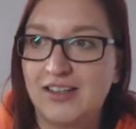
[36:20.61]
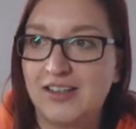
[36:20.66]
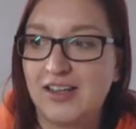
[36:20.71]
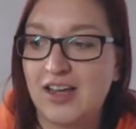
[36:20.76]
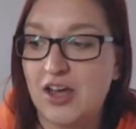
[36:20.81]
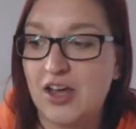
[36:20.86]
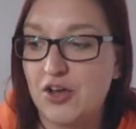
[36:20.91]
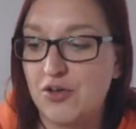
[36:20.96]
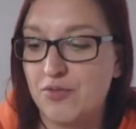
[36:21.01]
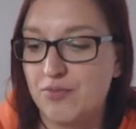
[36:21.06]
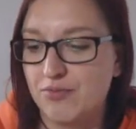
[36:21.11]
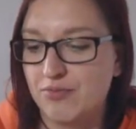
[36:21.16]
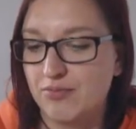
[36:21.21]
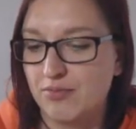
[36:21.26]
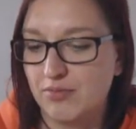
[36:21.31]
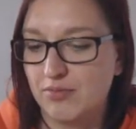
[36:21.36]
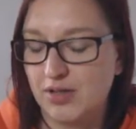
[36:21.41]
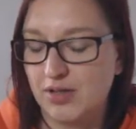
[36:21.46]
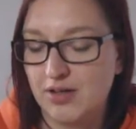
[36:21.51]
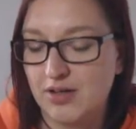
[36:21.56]
Um,
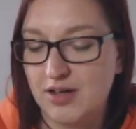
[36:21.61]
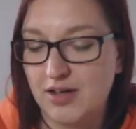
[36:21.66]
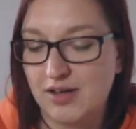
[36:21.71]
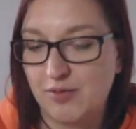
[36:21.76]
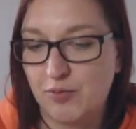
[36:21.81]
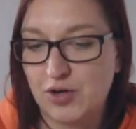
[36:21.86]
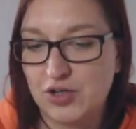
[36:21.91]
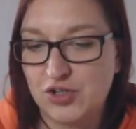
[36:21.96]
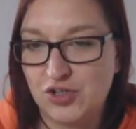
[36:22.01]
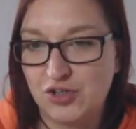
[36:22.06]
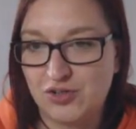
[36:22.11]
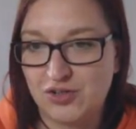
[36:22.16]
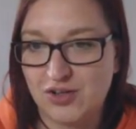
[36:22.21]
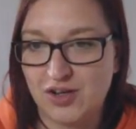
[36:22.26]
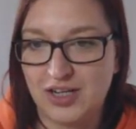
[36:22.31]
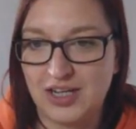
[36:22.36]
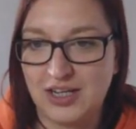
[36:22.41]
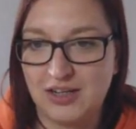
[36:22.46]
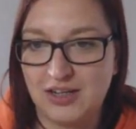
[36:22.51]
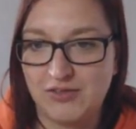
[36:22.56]
once you start
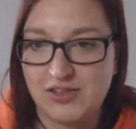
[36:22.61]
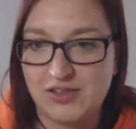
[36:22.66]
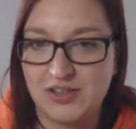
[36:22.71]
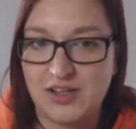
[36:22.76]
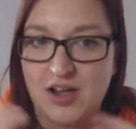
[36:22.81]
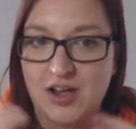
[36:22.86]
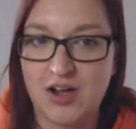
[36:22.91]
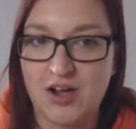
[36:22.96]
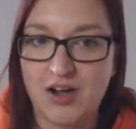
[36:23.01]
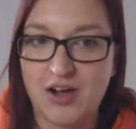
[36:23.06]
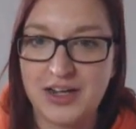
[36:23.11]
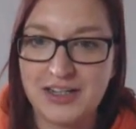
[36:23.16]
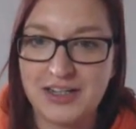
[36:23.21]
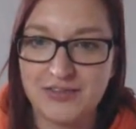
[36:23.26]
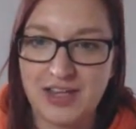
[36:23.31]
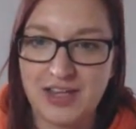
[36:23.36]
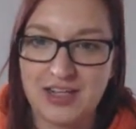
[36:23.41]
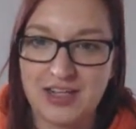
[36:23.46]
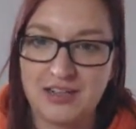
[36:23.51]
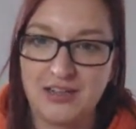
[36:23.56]
getting onto the higher
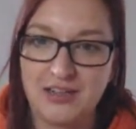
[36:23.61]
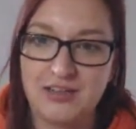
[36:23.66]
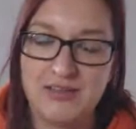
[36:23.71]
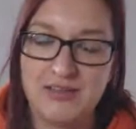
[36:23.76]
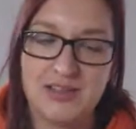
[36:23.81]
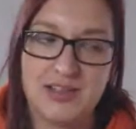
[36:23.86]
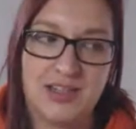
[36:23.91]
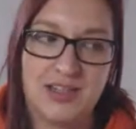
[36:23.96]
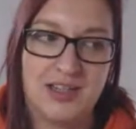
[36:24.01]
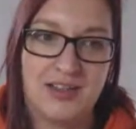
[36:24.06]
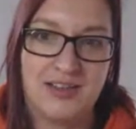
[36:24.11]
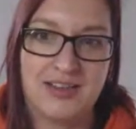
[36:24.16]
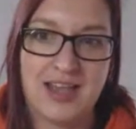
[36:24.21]
values,